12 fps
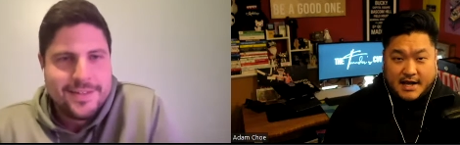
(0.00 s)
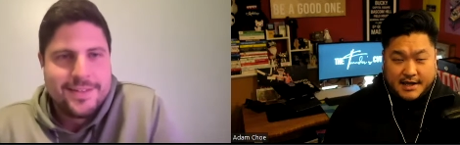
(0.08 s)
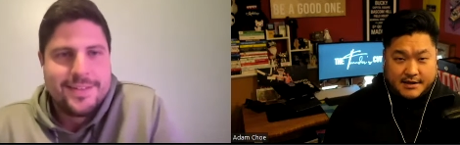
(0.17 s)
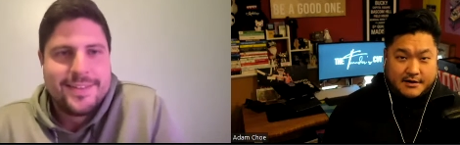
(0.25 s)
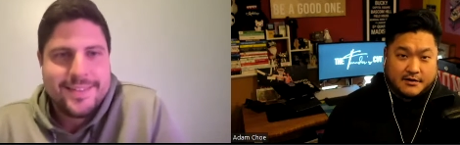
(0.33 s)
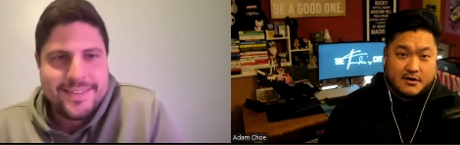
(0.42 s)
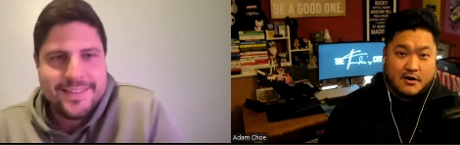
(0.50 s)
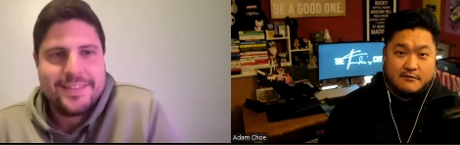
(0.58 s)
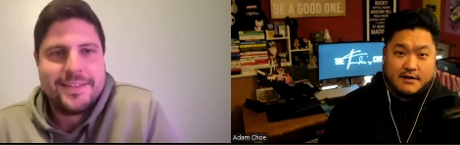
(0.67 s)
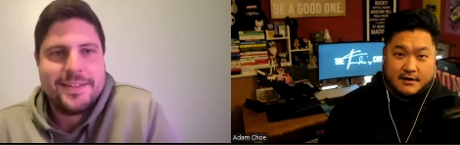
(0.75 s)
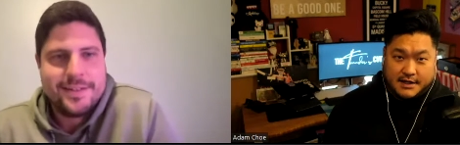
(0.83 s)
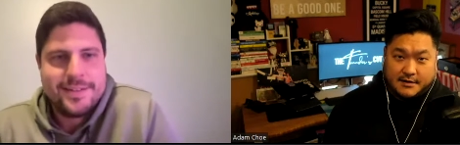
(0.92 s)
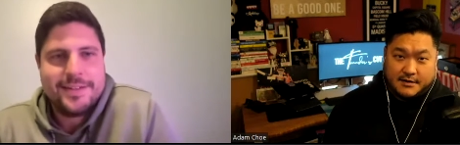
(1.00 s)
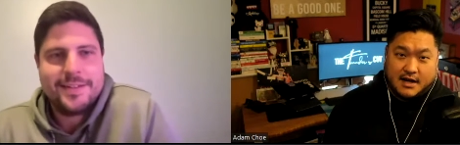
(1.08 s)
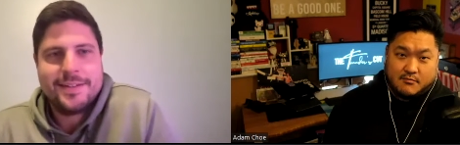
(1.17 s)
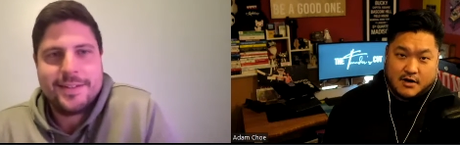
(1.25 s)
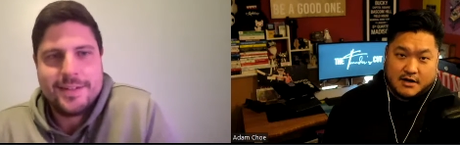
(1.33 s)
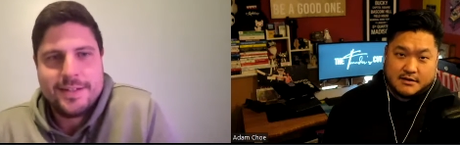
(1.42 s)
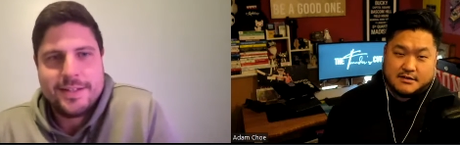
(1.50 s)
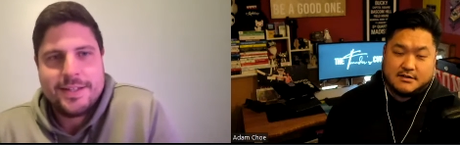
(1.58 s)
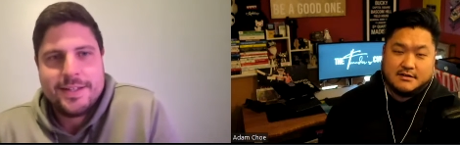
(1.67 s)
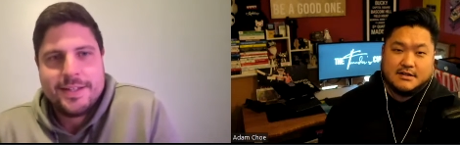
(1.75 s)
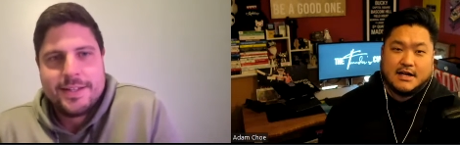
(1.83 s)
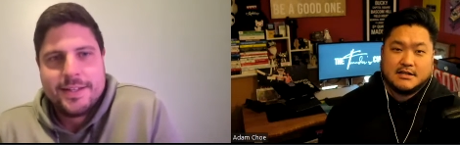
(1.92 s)
Speaker 1: your co-founder that kind of brought this to your
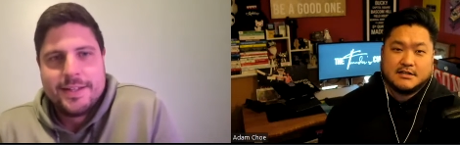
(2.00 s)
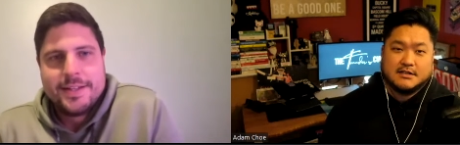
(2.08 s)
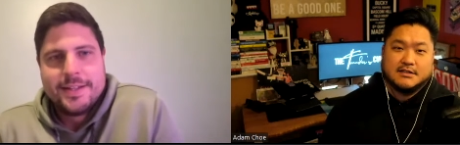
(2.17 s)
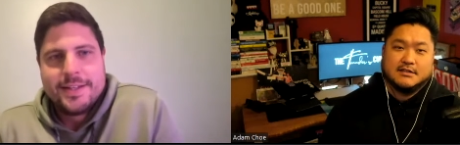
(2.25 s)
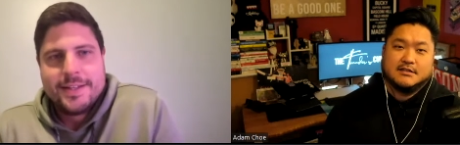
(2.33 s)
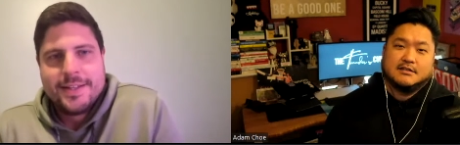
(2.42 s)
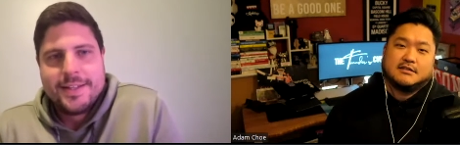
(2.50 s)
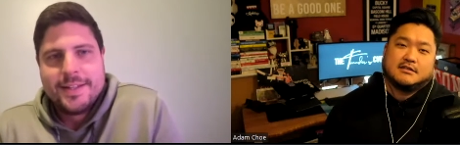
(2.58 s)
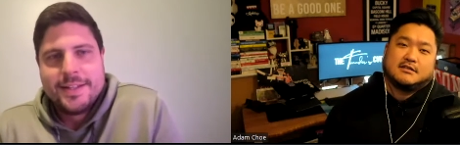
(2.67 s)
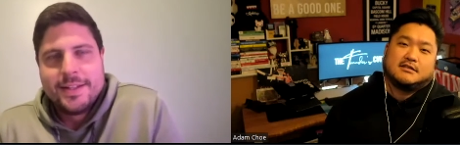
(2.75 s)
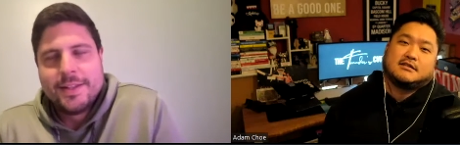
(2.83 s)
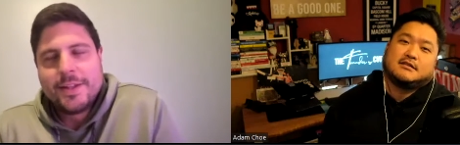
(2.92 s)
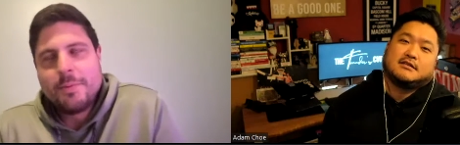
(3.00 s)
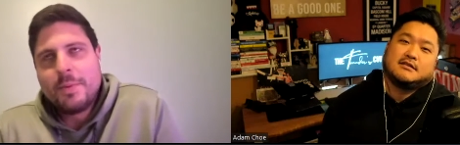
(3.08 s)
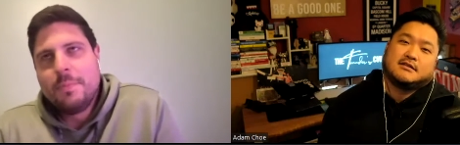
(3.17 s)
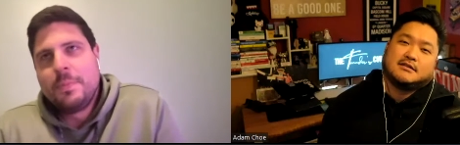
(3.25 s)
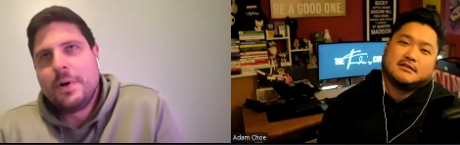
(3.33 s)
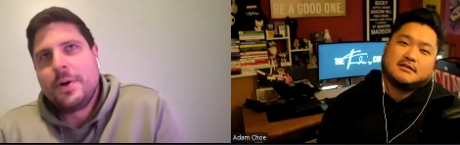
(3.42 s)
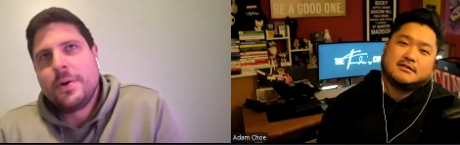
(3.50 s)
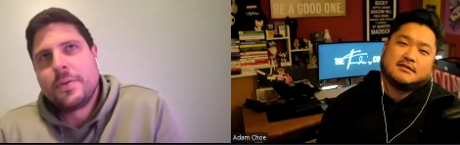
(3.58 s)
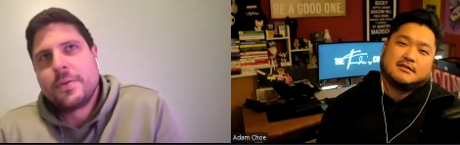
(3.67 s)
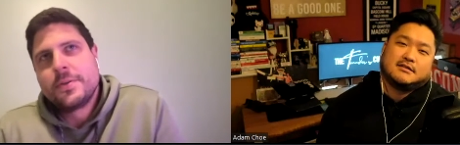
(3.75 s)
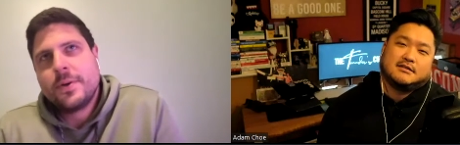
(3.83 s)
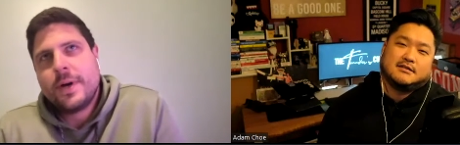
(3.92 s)
attention?
Speaker 2: A little bit of
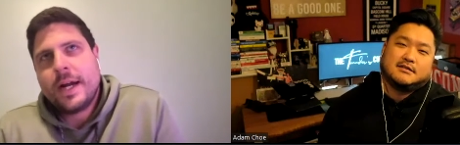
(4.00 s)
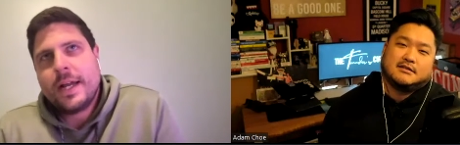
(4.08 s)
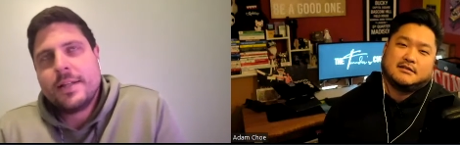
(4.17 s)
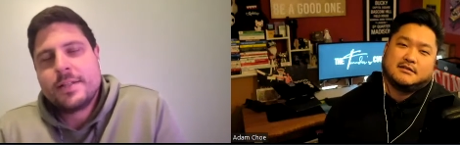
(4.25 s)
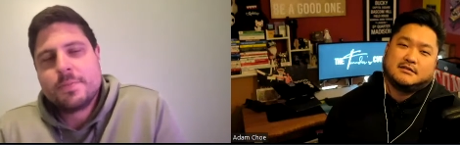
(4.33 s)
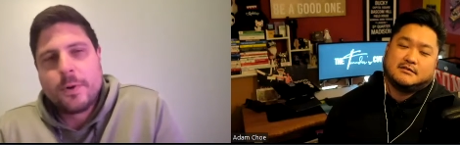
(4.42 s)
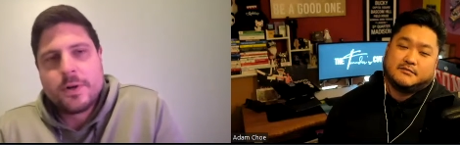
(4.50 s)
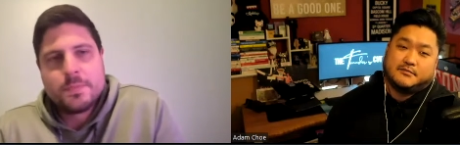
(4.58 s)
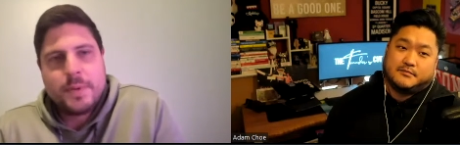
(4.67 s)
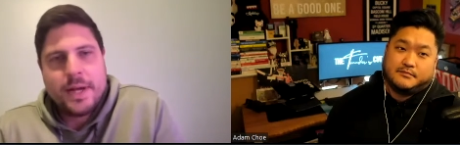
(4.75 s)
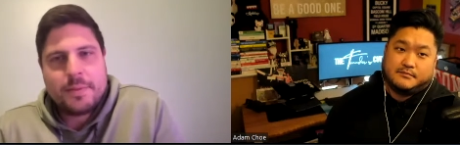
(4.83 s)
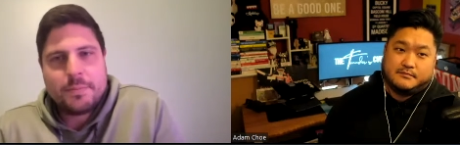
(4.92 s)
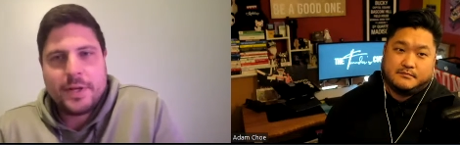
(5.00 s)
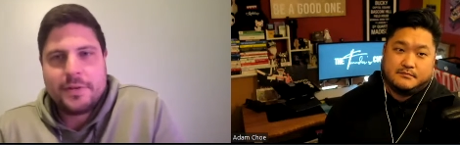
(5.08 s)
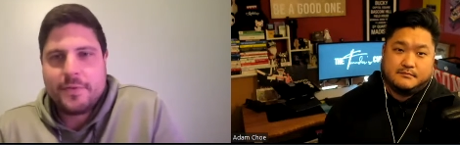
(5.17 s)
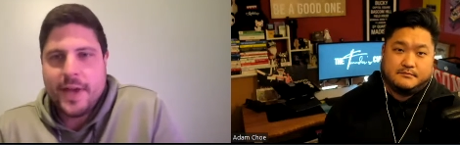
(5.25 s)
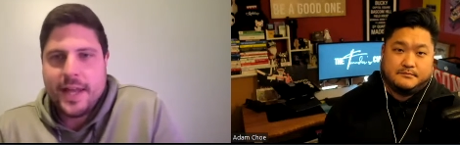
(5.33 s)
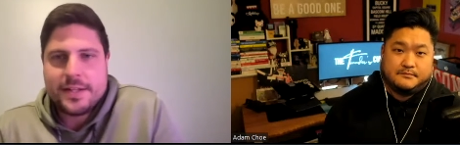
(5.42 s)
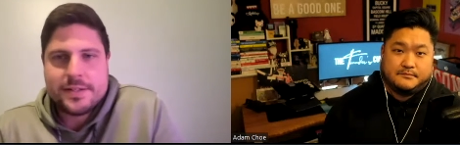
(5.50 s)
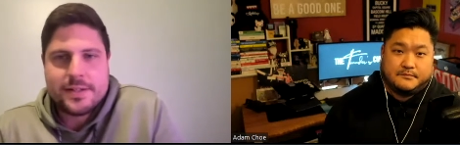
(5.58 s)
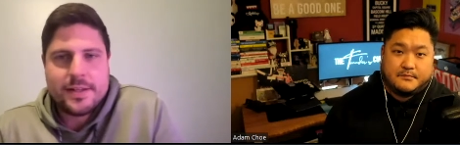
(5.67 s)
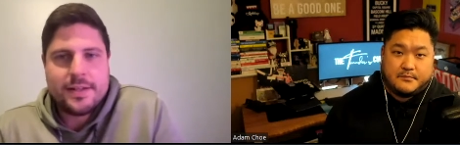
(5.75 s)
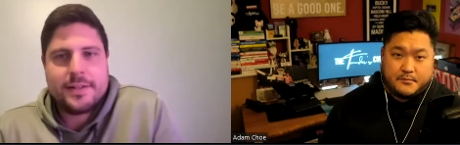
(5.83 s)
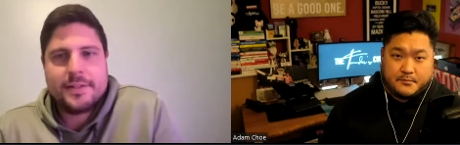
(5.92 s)
both. So I had sports bet, played
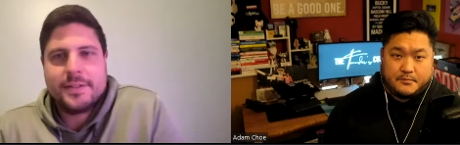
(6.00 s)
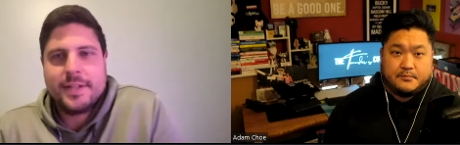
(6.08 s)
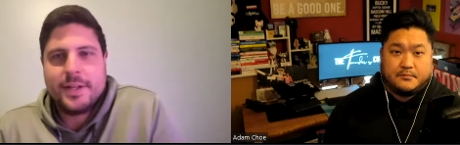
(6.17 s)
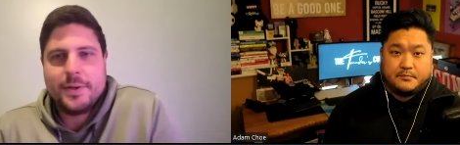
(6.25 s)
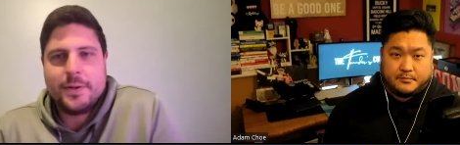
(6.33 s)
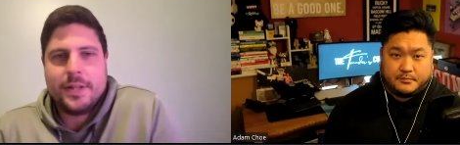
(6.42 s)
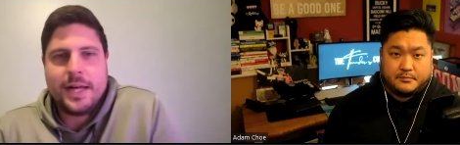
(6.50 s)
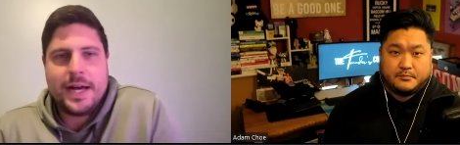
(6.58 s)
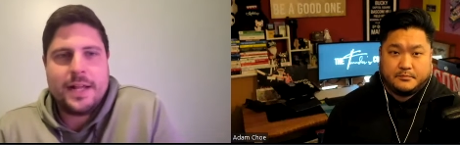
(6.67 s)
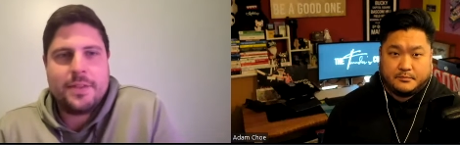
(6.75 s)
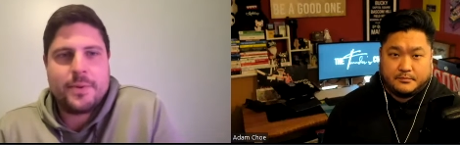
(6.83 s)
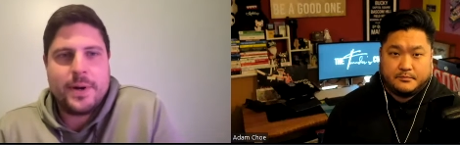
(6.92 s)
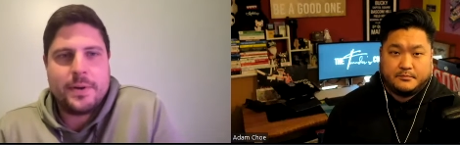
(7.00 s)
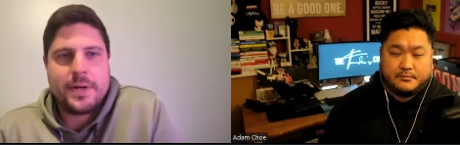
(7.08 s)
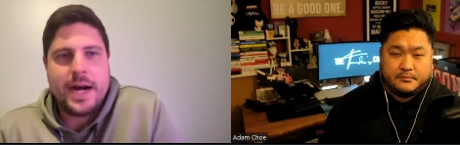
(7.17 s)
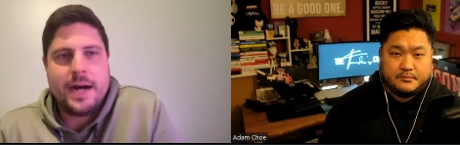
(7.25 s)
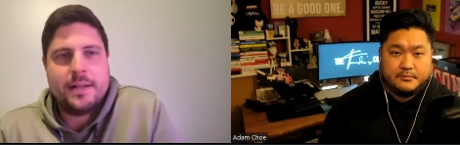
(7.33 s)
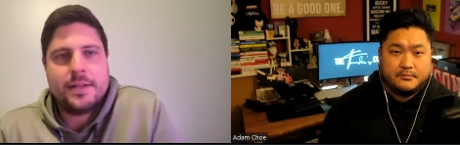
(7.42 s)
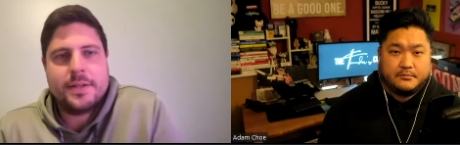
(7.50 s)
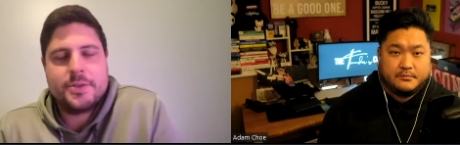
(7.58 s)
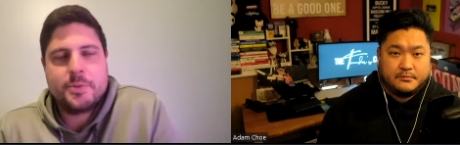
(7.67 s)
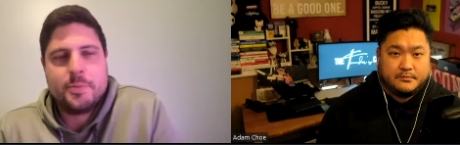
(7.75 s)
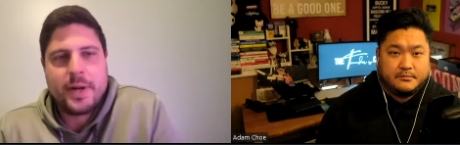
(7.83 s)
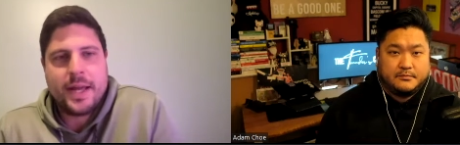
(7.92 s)
fantasy, you know, a lot throughout
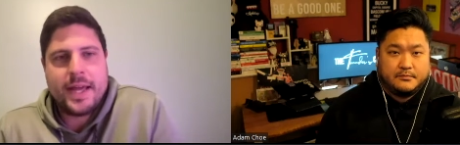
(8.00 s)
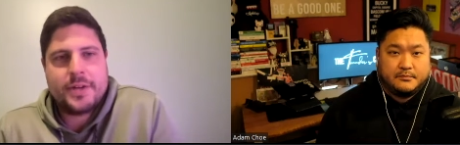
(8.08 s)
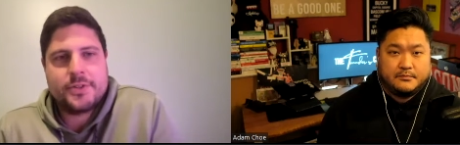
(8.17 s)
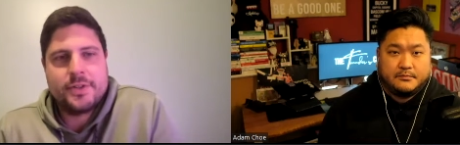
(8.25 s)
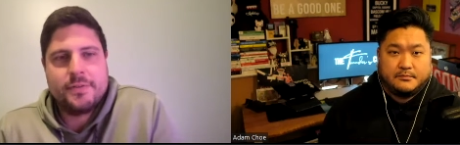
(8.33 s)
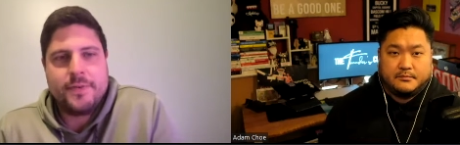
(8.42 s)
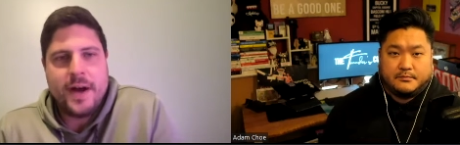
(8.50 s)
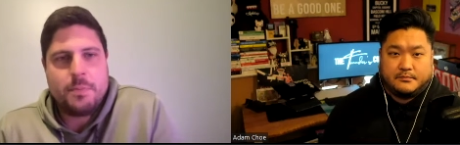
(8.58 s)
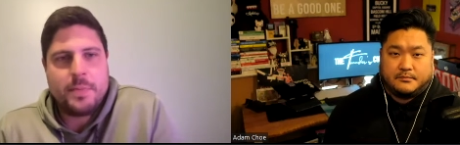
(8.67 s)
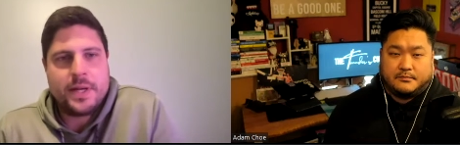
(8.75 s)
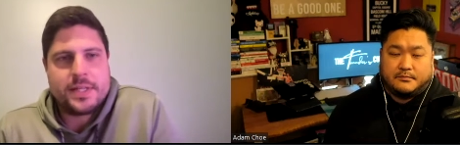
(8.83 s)
college, but I actually found